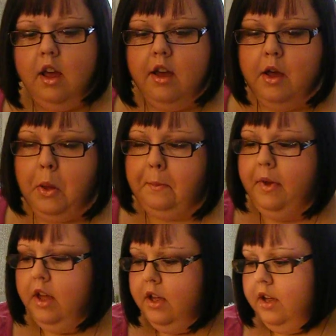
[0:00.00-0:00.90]

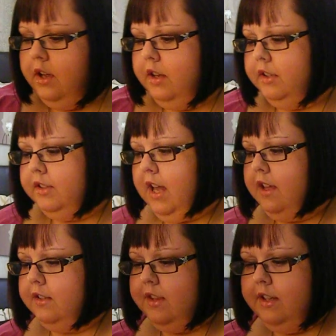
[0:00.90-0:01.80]
So
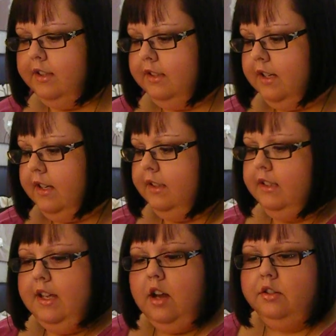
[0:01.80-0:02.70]
yes, this
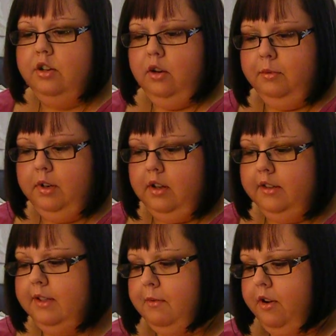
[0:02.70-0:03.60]
is the October
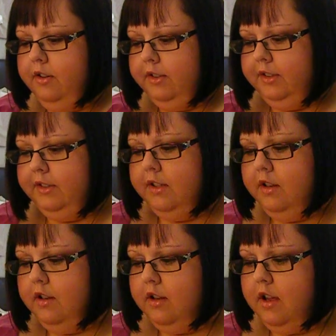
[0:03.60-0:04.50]
Glossy Box.
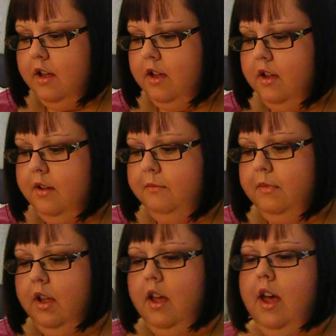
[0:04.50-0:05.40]

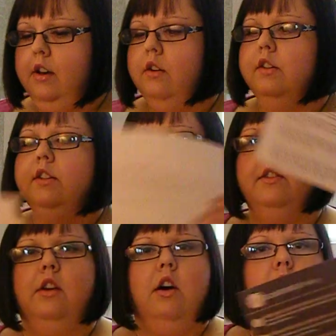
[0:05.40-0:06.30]
And of course
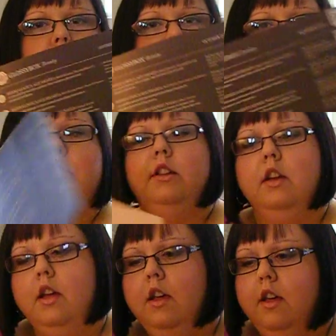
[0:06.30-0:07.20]
on the card
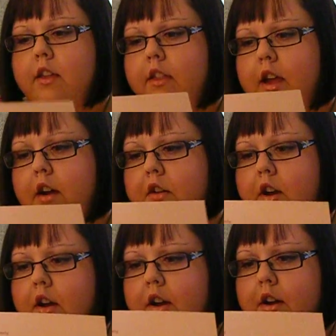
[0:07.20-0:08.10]

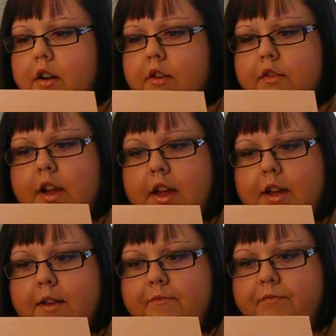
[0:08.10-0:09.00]
there
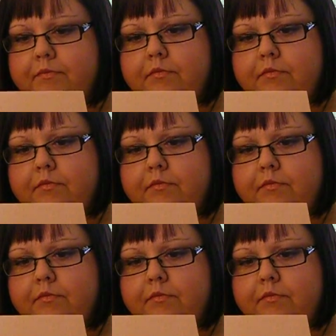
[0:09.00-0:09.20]
are,